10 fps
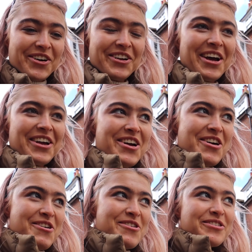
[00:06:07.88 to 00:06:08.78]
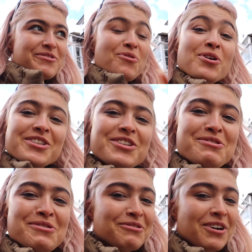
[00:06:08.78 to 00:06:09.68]
on like what to
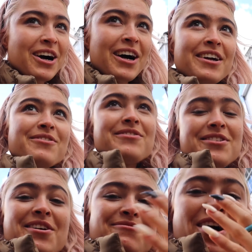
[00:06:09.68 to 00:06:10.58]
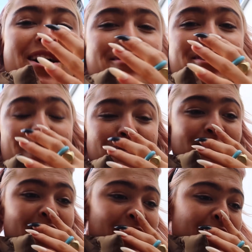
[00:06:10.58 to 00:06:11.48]
do on at Rye when you come
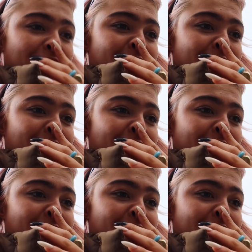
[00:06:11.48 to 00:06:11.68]
to Rye